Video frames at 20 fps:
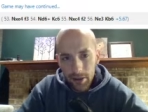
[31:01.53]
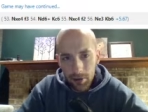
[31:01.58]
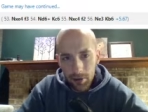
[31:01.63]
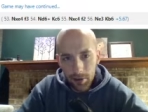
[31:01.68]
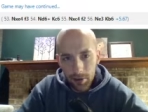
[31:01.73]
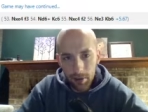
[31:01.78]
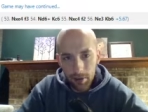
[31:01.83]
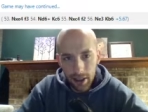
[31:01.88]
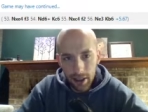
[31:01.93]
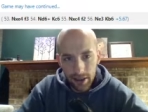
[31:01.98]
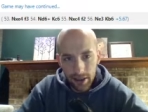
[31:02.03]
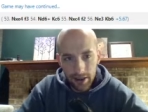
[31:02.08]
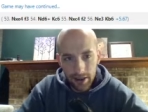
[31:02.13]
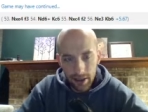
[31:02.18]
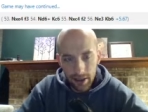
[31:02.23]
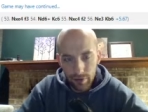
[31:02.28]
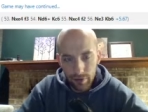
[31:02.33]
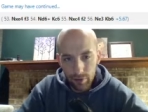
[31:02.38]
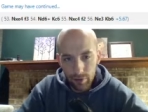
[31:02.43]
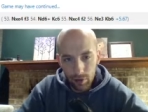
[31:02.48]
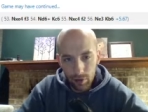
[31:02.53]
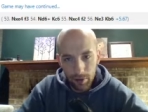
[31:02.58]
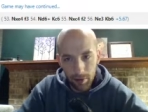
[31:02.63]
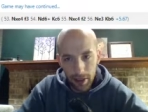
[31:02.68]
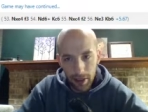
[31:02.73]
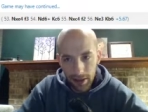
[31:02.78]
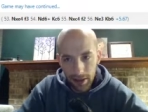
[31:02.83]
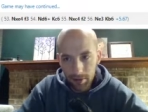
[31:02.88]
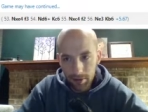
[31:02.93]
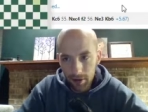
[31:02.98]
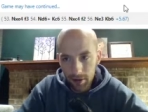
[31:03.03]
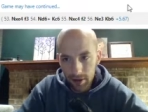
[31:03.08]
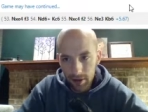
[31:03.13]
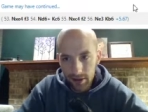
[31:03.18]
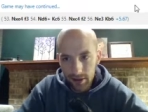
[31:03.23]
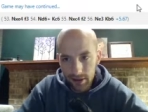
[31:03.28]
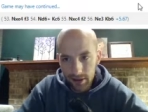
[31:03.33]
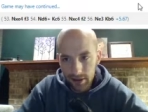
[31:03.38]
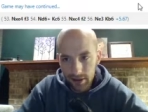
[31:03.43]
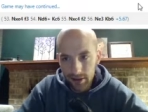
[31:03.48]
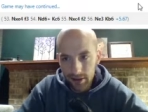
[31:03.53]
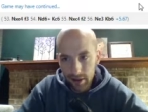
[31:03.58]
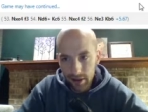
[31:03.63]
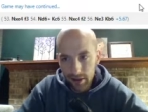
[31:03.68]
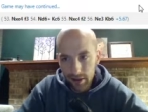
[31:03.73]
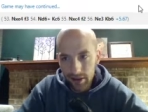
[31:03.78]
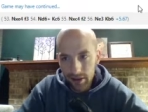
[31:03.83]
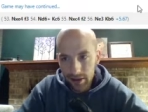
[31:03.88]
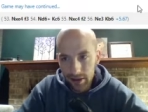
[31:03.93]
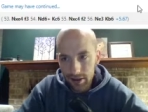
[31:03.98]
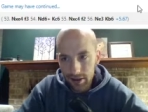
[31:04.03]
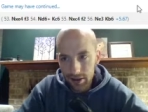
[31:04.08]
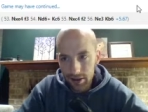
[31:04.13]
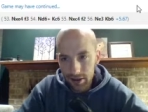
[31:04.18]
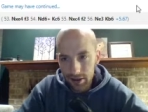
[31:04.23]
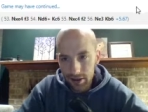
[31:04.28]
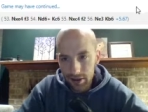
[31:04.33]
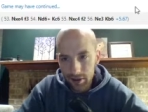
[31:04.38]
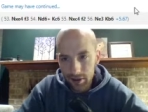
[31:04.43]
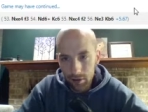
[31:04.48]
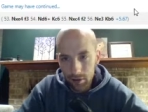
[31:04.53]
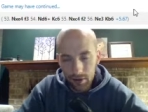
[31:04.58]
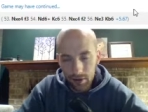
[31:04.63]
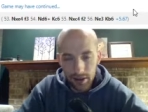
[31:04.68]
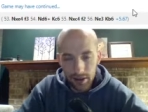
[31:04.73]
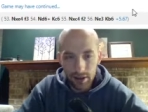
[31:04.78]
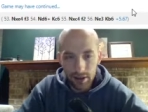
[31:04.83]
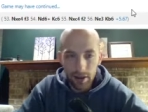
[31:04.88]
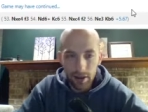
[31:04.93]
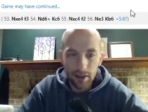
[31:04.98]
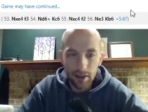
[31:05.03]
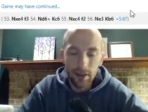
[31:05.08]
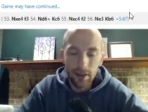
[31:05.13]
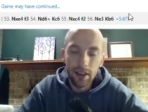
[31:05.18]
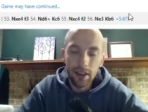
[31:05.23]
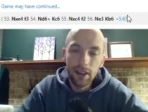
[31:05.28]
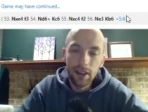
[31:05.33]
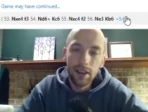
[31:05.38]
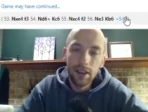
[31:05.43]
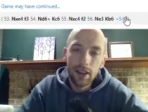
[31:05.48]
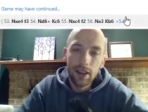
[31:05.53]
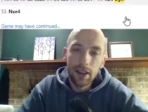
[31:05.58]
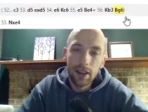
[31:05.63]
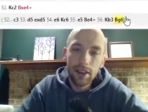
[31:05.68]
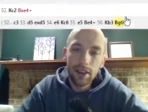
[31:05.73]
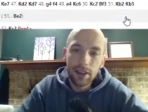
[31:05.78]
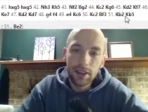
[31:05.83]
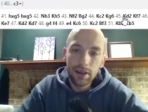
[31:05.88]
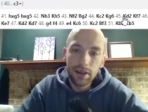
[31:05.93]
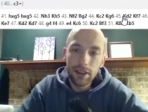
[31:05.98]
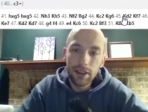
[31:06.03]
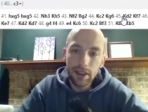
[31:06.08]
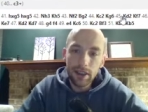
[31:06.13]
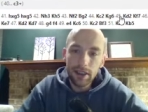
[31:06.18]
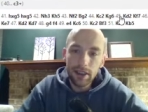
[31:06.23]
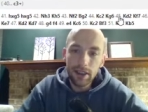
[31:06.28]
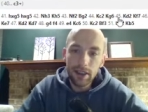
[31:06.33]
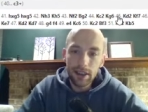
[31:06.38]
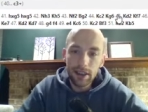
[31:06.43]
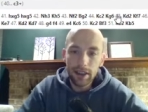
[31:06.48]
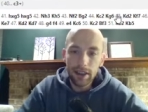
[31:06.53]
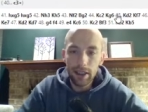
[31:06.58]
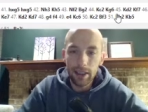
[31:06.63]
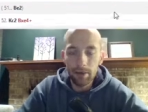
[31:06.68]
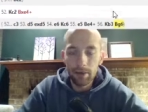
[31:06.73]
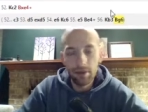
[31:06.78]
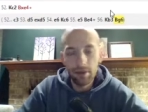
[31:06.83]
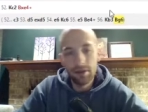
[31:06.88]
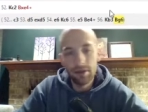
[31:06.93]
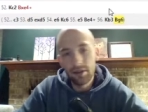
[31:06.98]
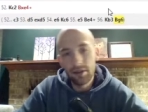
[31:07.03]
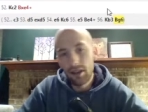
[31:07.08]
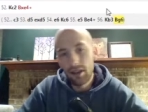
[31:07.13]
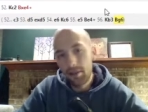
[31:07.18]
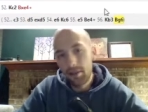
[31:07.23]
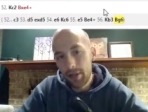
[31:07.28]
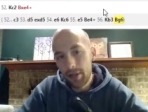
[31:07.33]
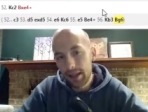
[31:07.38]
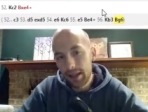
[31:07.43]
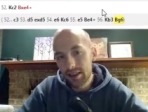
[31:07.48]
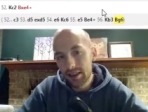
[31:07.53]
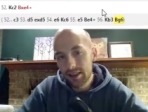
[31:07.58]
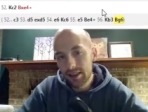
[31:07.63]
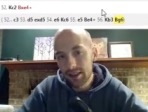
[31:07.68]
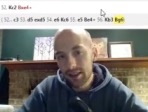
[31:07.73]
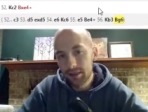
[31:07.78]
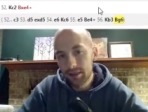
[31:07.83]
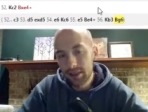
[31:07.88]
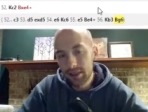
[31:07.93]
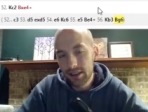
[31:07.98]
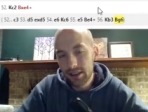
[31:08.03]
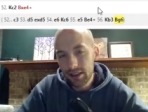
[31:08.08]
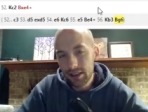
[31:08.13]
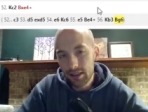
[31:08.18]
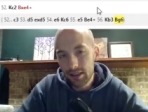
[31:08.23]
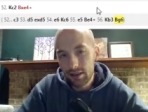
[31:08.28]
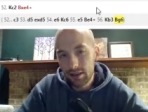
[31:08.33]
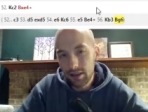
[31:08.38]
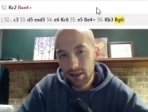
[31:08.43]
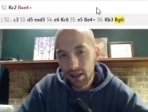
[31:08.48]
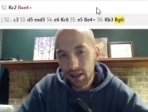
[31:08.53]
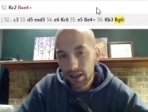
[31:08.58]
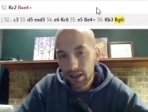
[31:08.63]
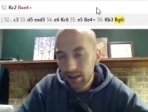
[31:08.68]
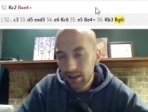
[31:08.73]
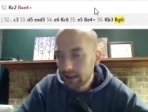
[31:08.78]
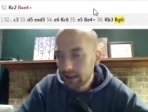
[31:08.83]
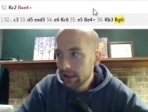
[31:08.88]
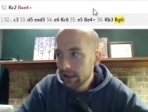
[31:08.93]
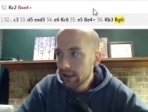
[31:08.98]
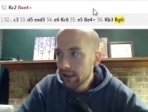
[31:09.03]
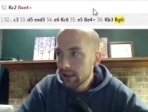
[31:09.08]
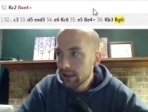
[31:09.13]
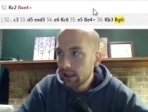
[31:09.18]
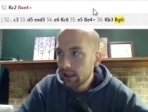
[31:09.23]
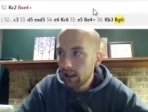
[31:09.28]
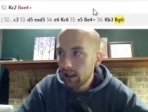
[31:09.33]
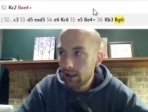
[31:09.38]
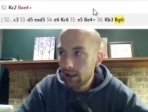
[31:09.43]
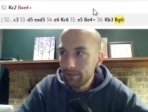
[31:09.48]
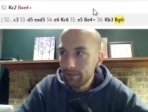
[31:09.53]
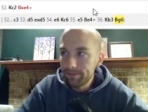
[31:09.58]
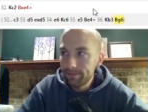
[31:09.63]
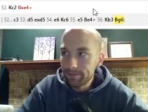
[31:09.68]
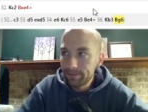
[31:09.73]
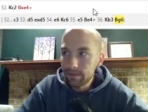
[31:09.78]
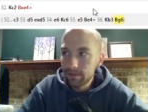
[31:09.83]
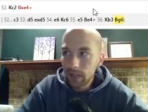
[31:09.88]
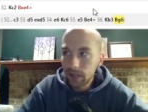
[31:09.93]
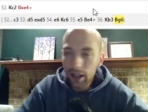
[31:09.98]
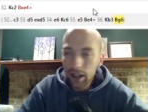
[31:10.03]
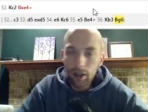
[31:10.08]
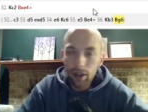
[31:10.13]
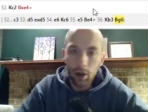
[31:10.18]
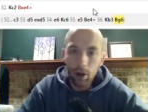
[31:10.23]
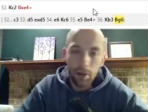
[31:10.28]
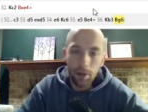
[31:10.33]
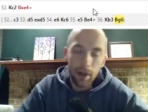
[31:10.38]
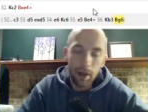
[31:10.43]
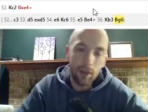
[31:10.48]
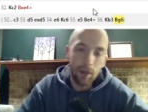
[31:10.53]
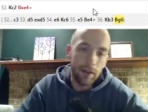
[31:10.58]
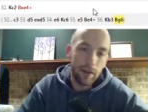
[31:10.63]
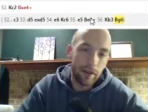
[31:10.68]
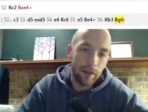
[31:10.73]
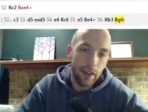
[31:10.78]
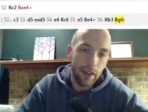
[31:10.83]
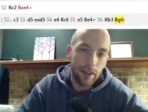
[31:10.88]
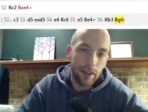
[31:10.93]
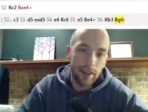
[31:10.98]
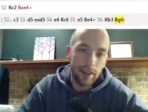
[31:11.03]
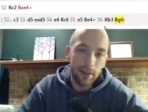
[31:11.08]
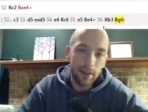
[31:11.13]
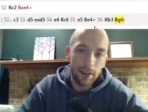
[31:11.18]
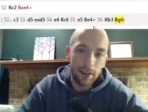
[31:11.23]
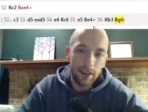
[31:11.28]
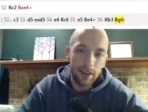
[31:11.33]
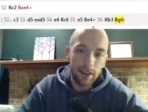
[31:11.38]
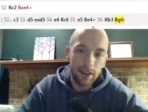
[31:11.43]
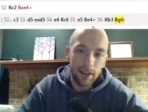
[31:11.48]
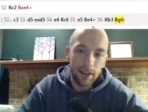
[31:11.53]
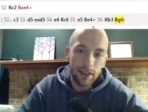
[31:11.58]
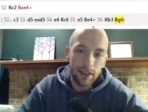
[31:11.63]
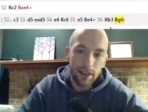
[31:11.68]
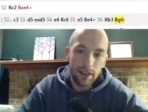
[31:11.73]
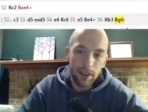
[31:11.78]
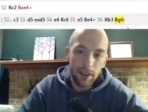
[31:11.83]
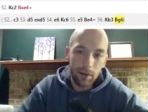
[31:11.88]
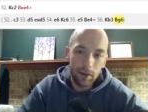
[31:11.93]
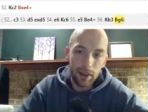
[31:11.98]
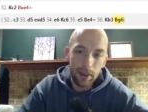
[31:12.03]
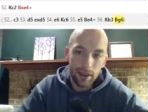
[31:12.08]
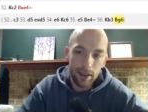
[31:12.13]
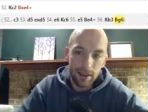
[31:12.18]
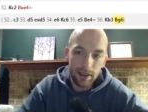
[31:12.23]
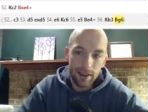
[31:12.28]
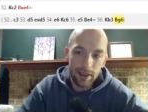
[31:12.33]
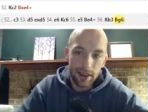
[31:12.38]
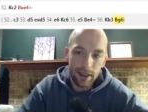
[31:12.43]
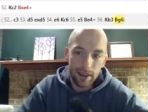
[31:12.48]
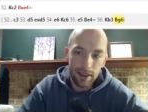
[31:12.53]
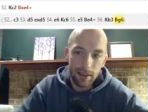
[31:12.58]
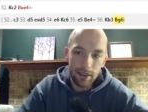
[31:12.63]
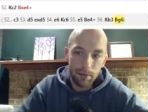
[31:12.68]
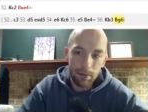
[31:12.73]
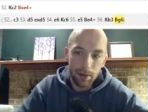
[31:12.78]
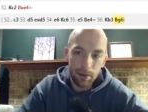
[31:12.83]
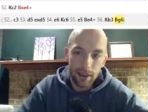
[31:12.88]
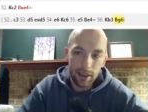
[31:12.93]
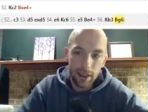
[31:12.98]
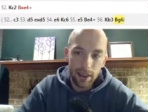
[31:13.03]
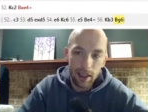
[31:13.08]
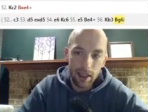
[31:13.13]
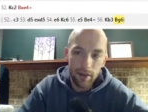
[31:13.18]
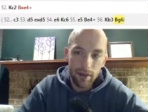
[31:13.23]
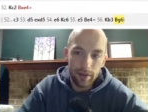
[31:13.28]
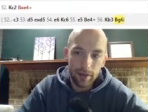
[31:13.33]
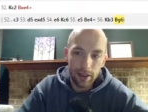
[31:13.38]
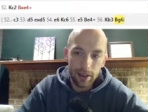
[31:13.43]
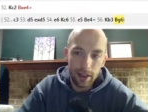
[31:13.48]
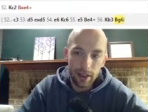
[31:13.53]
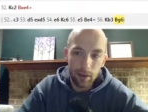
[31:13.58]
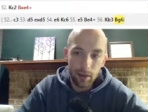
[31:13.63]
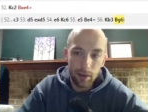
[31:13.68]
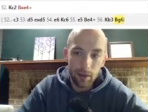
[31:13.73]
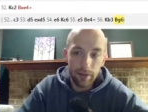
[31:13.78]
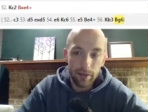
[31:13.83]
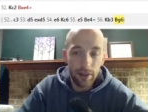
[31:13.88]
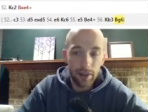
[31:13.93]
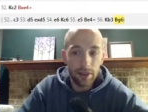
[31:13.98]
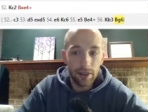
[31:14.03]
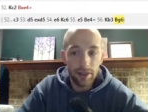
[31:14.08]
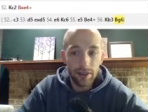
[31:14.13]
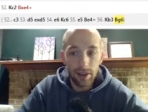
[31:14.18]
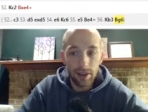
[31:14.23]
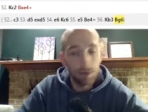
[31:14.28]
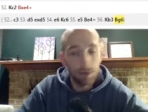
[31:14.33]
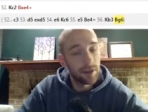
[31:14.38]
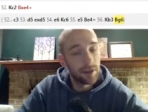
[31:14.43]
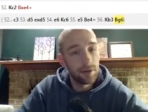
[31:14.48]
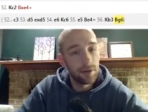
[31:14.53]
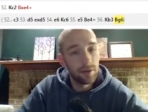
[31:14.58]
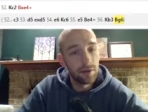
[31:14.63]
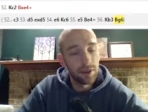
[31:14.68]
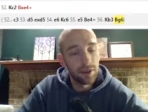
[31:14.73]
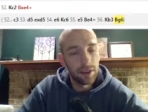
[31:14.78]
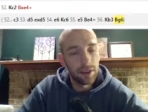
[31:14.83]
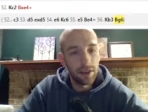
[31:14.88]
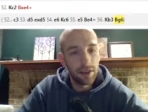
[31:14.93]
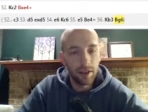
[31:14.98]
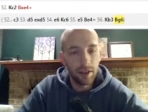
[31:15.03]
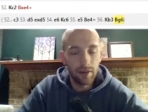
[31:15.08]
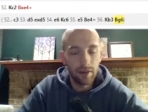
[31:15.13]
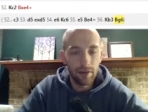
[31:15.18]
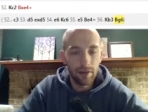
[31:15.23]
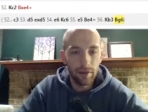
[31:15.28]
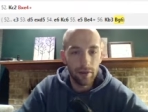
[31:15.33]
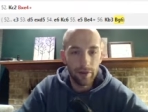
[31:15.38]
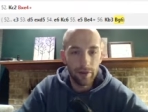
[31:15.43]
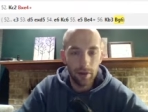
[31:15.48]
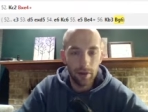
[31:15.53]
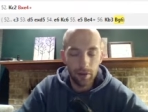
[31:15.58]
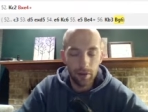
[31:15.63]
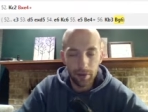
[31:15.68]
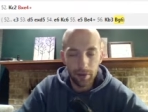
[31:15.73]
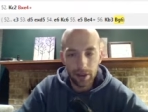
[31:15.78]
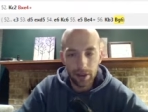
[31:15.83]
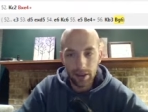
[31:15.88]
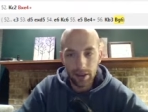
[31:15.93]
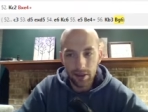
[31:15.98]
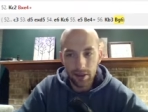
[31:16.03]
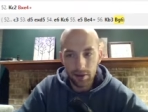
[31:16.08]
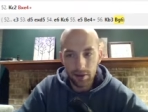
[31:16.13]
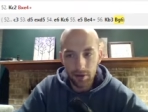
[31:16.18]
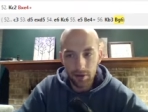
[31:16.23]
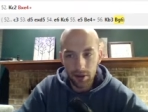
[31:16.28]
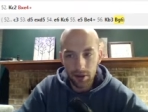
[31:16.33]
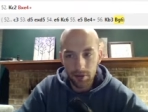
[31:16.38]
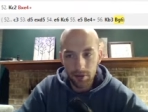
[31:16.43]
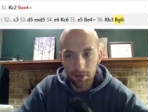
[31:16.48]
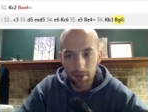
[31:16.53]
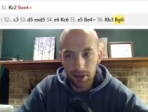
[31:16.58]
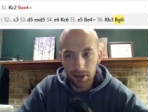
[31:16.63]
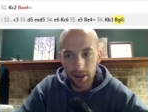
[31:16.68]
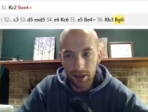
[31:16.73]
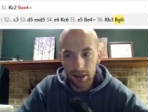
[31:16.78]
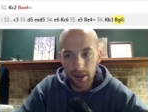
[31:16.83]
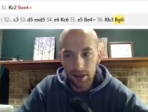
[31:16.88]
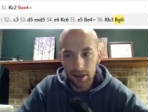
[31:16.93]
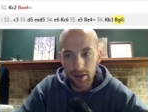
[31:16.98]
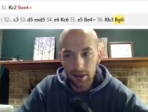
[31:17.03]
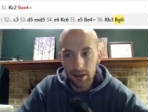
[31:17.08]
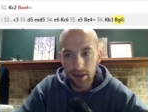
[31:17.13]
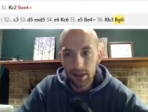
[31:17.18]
black has got 4 passed pawns, and this is just totally done. So just as an example, I had 6 minutes on the clock. I hope I would have found something like this. I want to say that I'm pretty confident I would have found some solution. I don't know if it would have been this solution precisely,